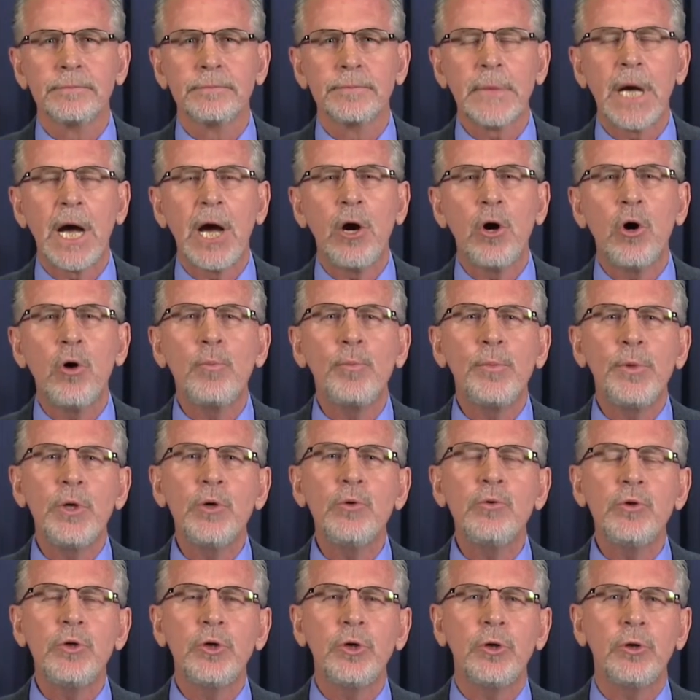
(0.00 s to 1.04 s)
I hope you
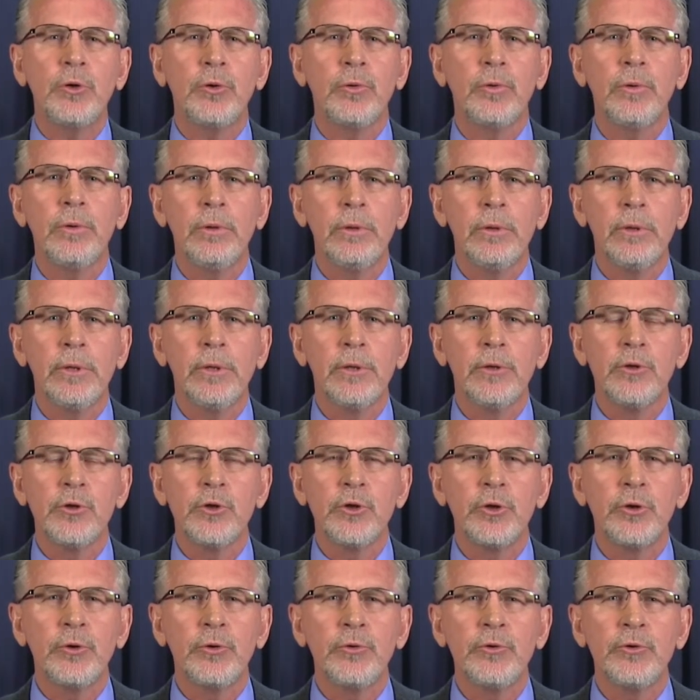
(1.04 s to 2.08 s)
too
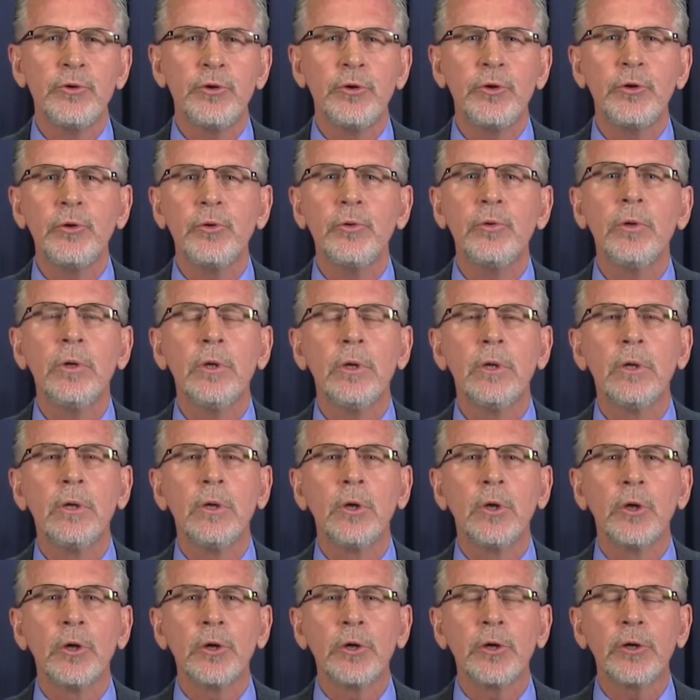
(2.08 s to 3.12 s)
choose to
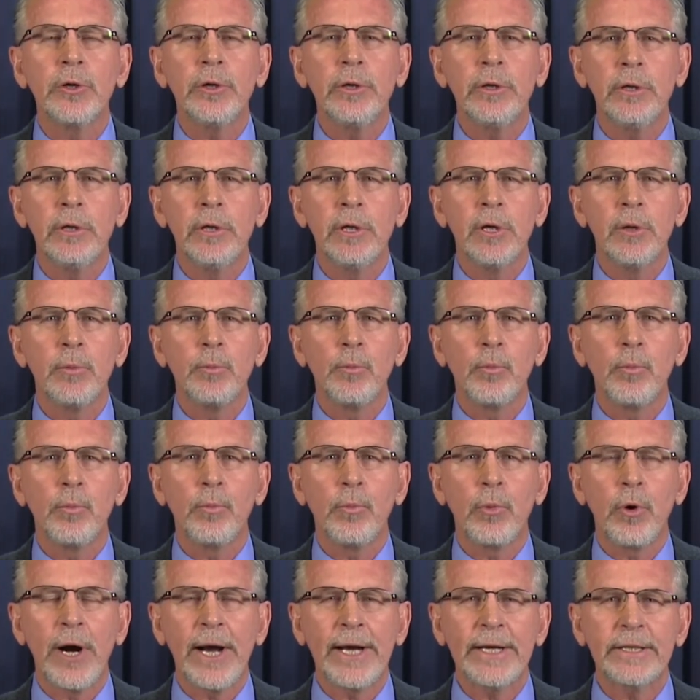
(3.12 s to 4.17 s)
learn,
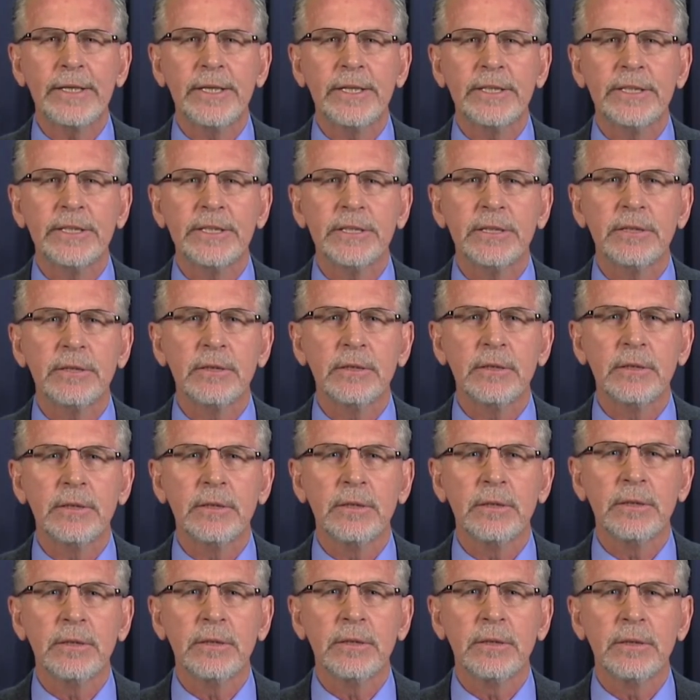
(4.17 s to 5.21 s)
practice,
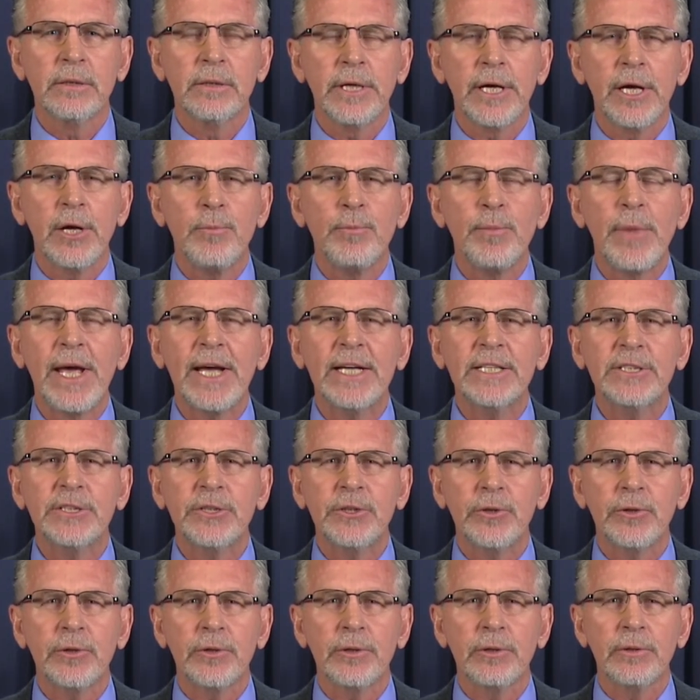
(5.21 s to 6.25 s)
and
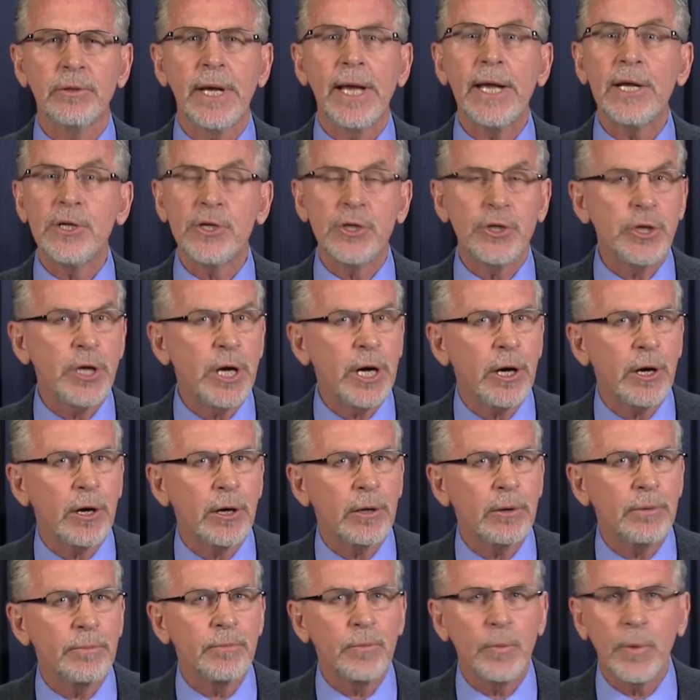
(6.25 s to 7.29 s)
master and
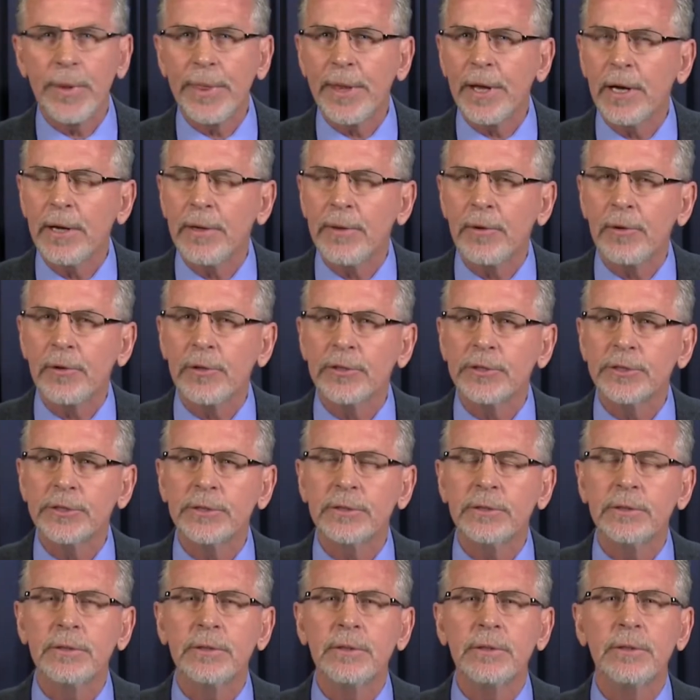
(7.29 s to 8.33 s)
share with others
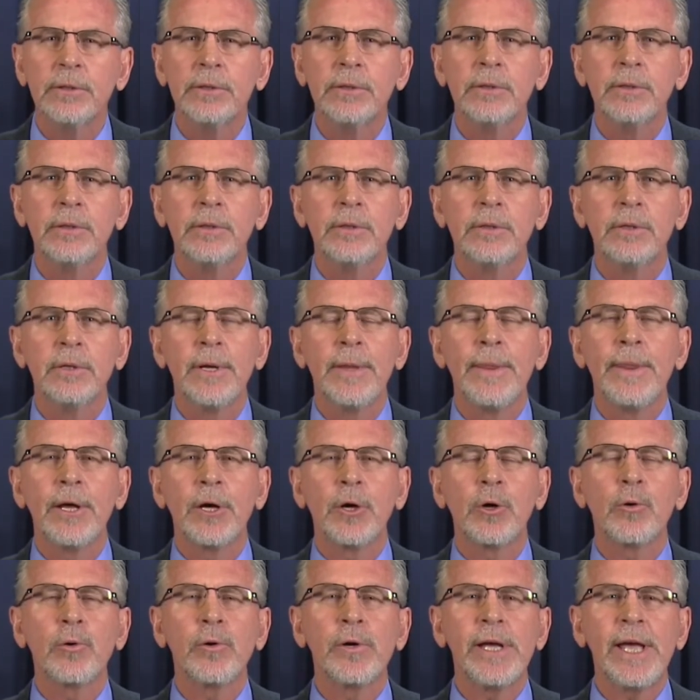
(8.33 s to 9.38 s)
the
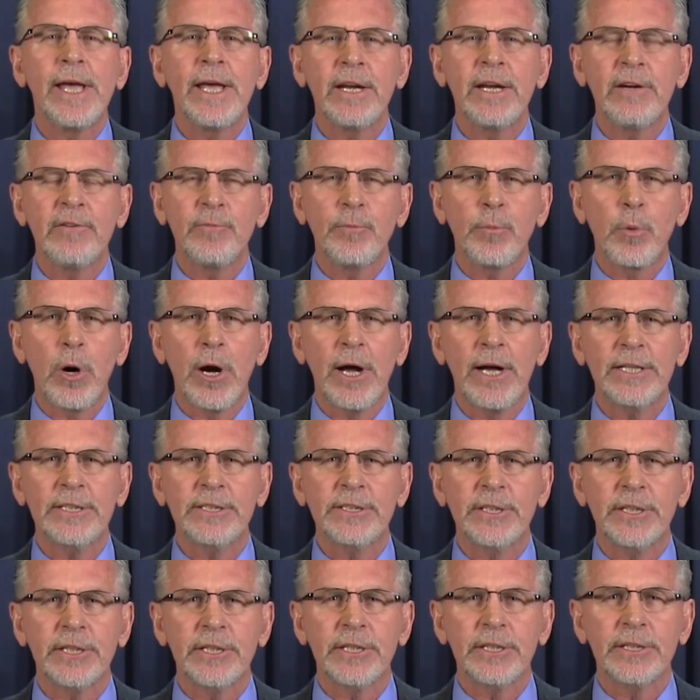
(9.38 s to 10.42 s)
creative
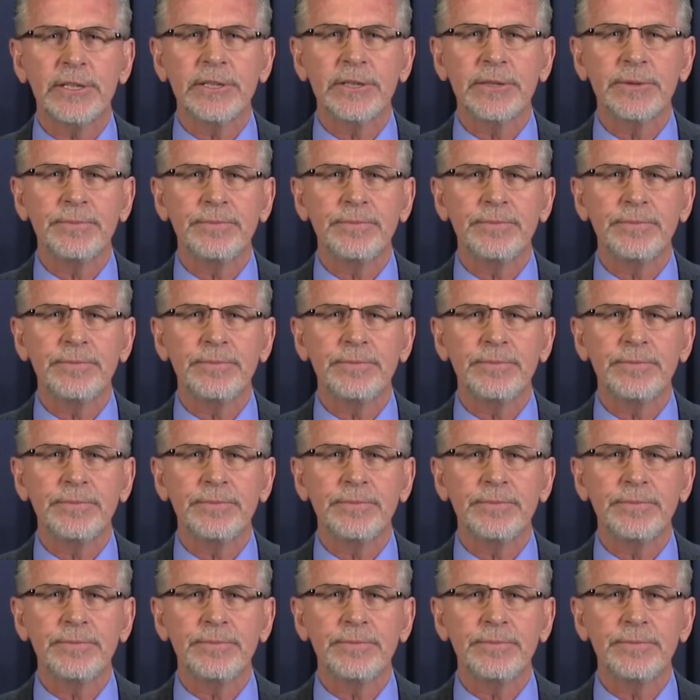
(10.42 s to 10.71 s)
process.